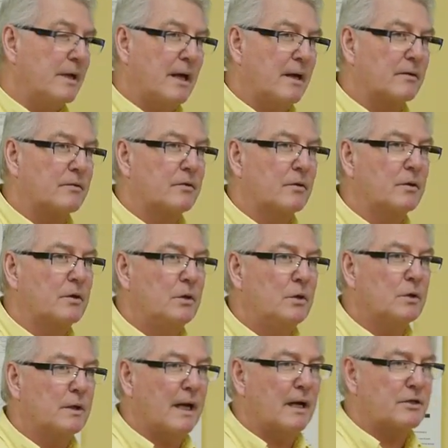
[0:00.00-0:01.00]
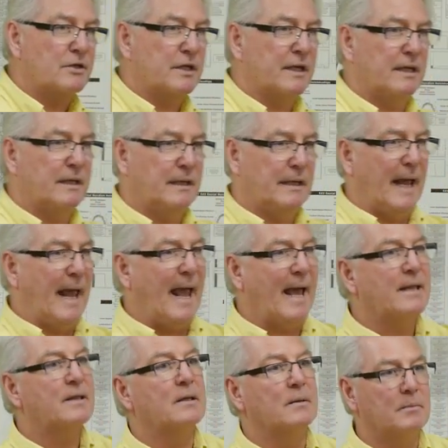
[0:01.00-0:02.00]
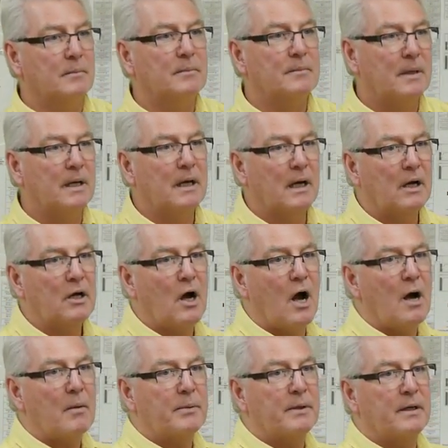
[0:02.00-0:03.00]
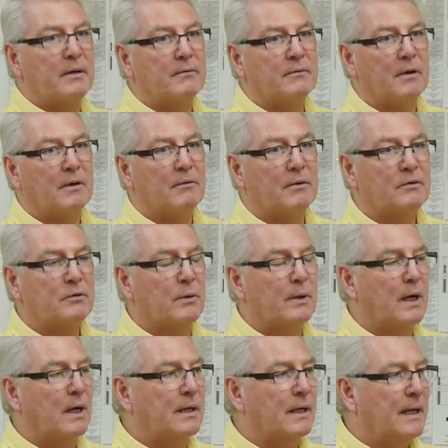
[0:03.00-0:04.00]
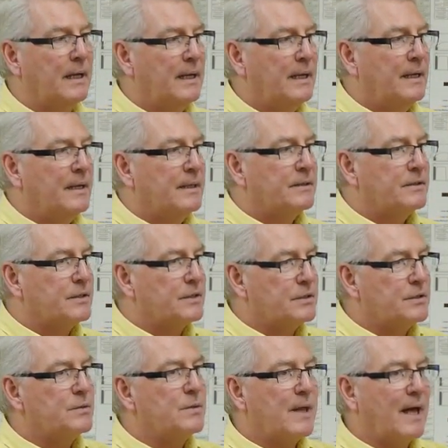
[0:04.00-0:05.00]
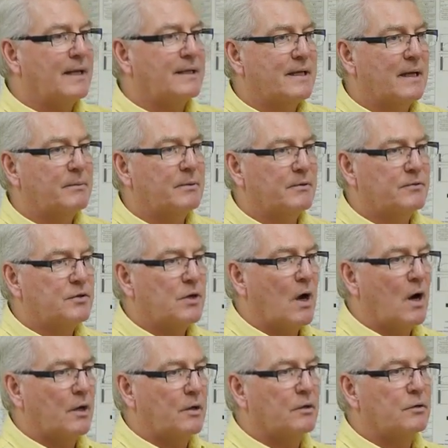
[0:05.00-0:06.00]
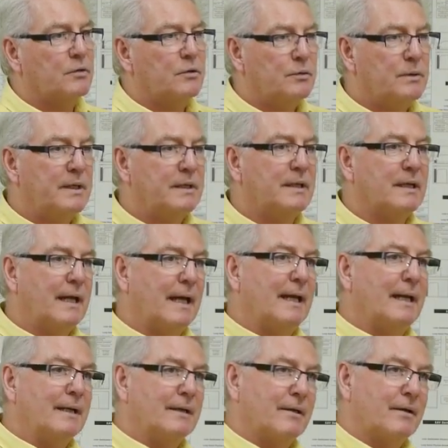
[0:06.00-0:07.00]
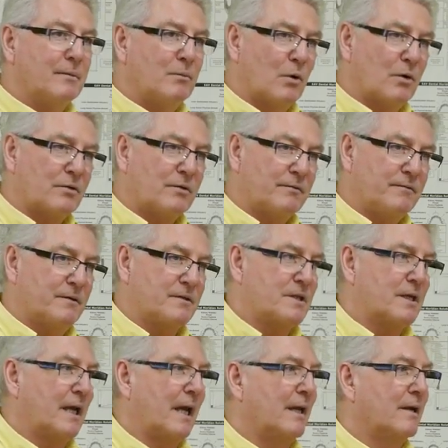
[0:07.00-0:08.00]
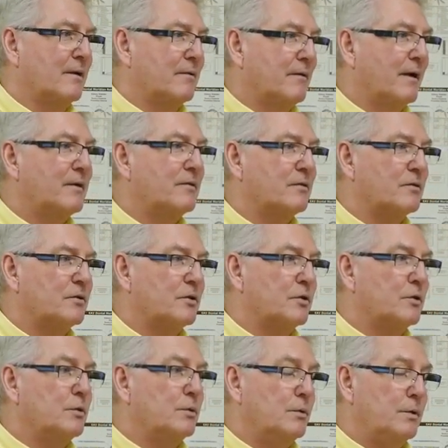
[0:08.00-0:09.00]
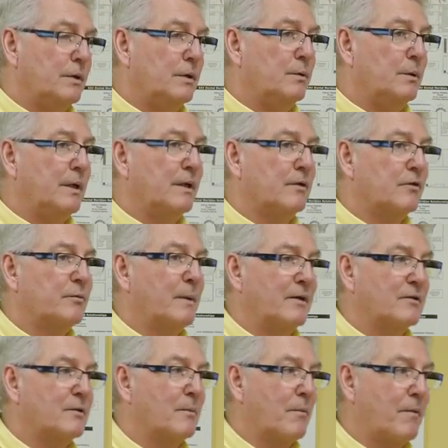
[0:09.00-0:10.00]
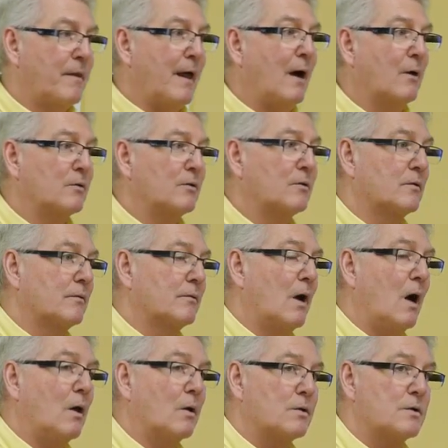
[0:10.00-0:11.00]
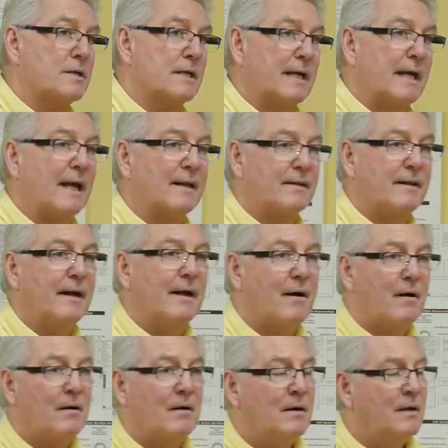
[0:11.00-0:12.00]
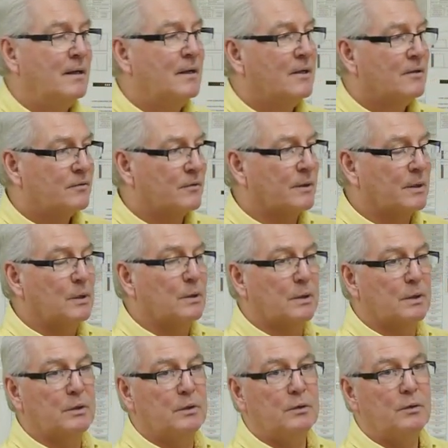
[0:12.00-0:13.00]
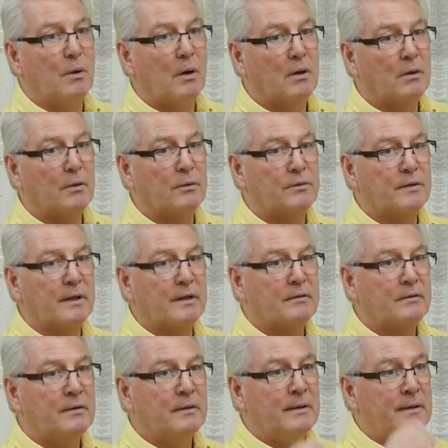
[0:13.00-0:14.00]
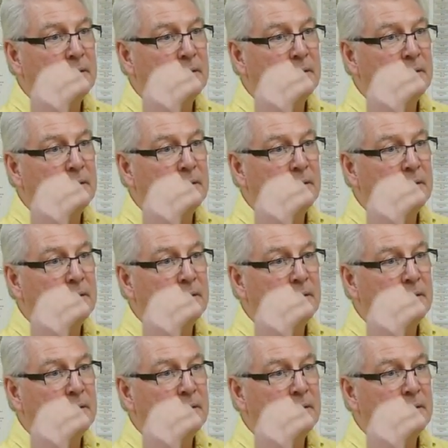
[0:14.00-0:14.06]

Yeah, so you can actually hand them a copy of, of what's going on. To do that type of chart, you do need to get into the more sophisticated devices. You do, do need to spend some thousands of dollars to get there so that you can do all those things.